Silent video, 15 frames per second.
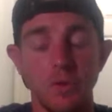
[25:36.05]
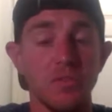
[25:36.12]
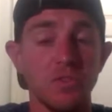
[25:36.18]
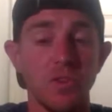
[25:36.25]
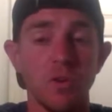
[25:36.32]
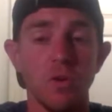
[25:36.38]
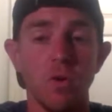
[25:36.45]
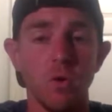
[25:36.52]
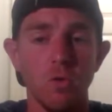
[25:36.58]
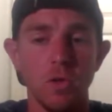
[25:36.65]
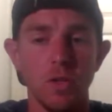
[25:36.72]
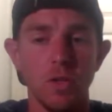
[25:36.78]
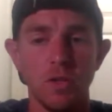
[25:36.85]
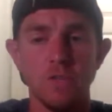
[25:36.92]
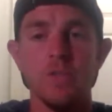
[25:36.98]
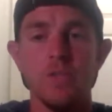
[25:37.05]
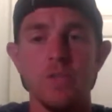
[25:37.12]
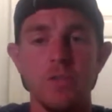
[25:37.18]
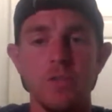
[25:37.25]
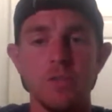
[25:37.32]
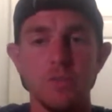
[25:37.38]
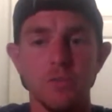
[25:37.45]
still holding
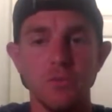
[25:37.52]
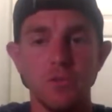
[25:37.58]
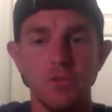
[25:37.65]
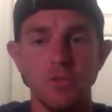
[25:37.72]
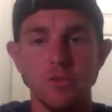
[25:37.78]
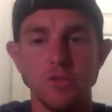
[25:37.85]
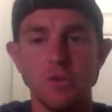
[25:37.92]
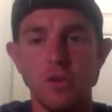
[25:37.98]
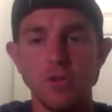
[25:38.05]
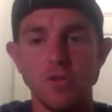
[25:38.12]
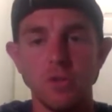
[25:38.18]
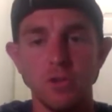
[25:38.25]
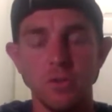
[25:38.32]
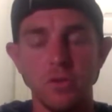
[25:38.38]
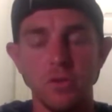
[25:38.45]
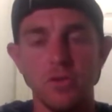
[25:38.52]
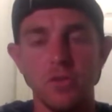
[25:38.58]
this prestigious golf tournament.